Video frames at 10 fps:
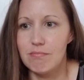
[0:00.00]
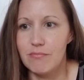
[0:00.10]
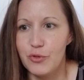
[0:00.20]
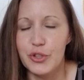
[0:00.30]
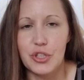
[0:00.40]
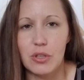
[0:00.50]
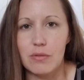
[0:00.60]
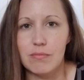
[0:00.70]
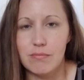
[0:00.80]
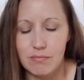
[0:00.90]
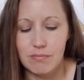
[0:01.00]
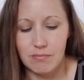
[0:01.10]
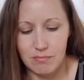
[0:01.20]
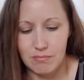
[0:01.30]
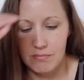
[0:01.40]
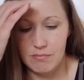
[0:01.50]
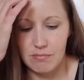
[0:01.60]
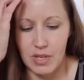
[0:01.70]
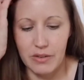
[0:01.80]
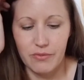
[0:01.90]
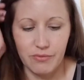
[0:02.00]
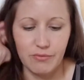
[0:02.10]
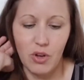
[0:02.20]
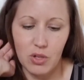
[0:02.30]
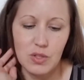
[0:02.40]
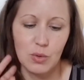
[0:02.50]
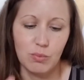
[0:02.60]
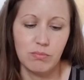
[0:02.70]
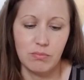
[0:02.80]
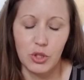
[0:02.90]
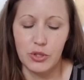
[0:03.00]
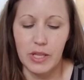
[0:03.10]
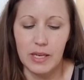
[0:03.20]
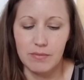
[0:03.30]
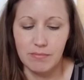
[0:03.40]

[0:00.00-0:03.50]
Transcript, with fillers: For sure. I've also learned that.